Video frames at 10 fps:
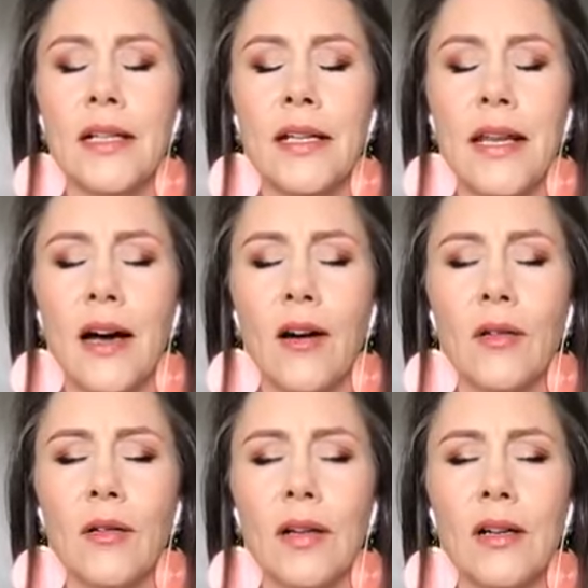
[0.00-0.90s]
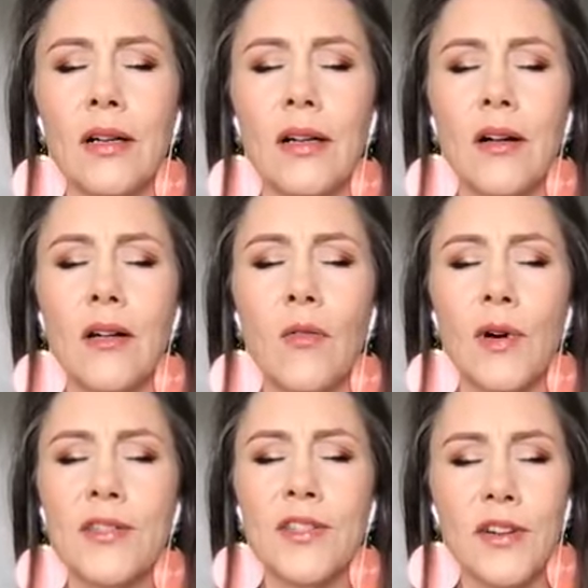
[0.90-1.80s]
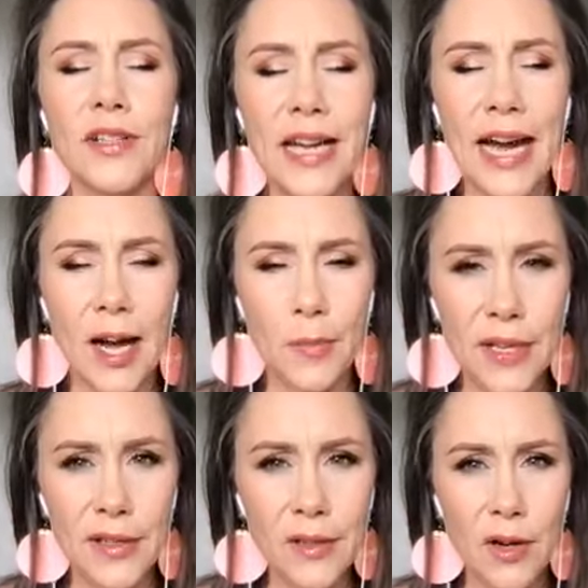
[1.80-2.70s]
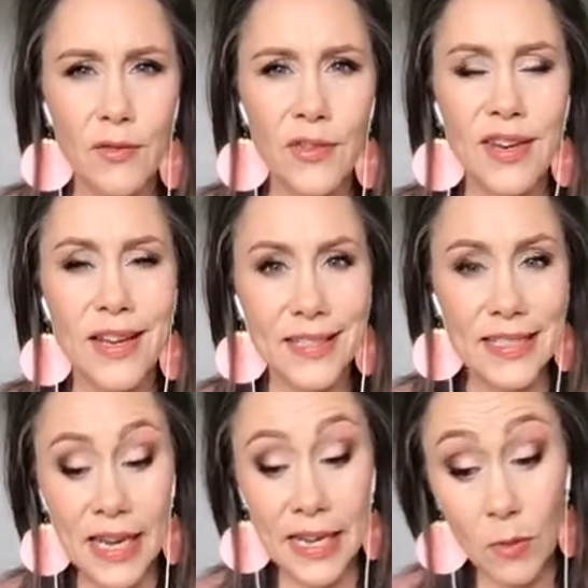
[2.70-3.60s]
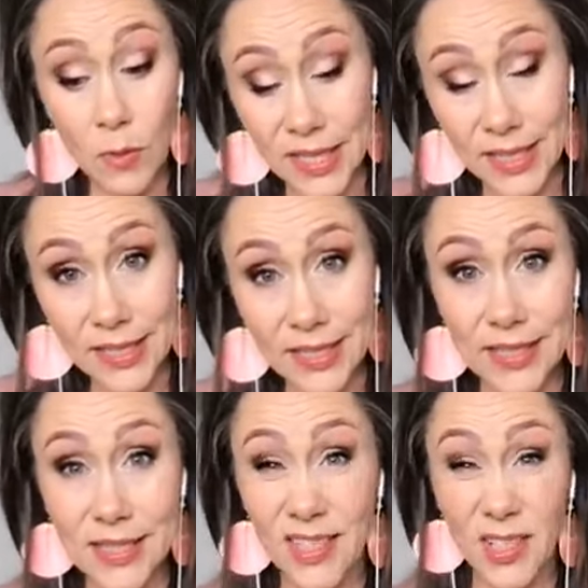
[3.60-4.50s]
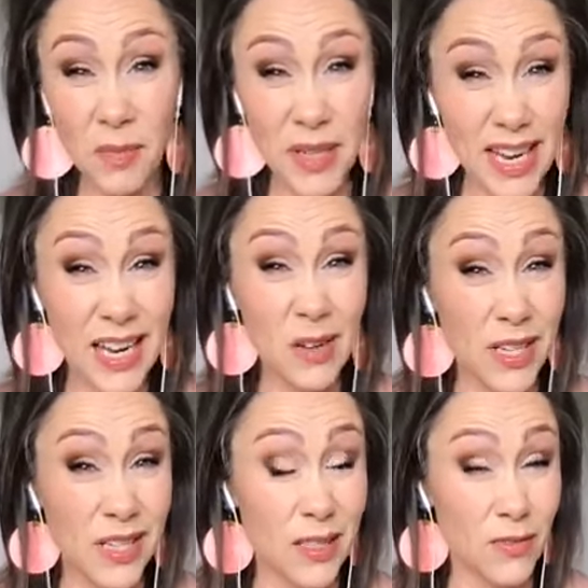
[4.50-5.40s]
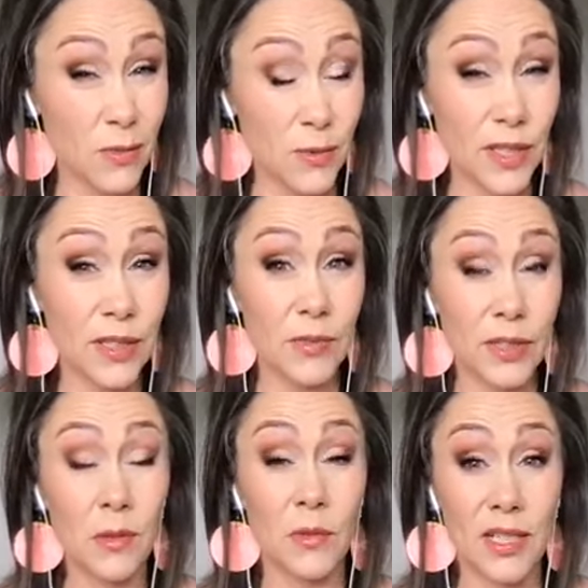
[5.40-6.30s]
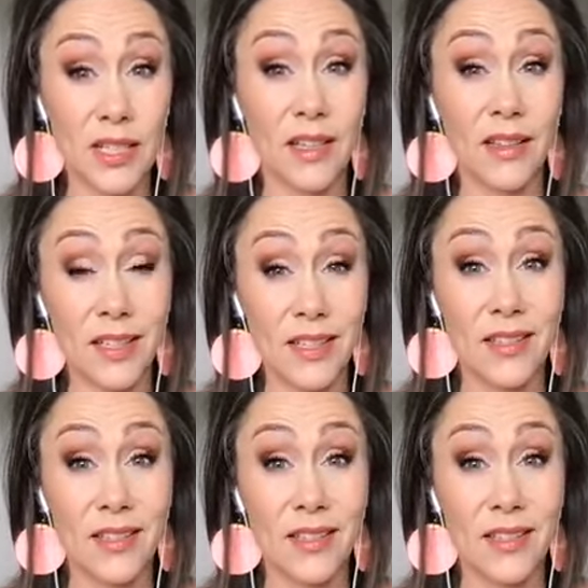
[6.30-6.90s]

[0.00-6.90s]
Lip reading: Now, what started to happen over the next 8 weeks, because it took me 8 weeks of really, really working on this.